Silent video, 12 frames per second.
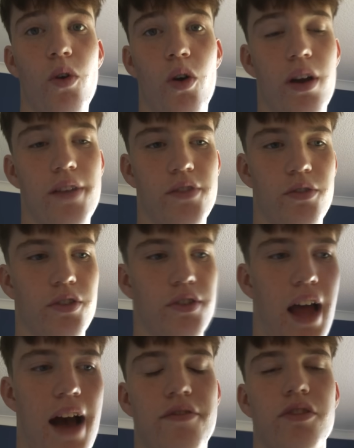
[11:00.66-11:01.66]
or if you
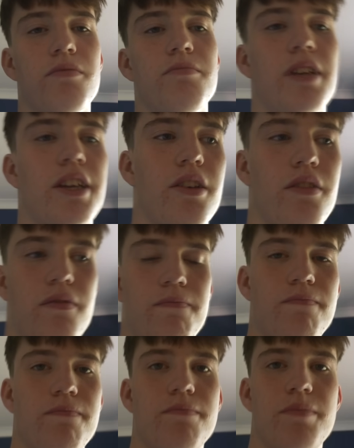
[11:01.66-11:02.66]
just haven't, because
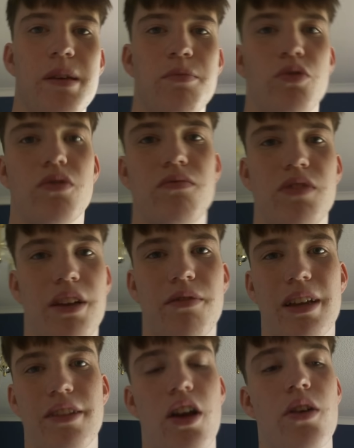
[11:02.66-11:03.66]
people
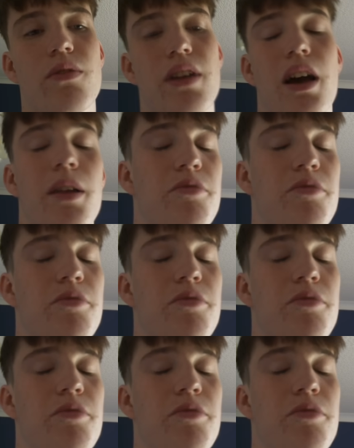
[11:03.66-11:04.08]
generally don't, I'd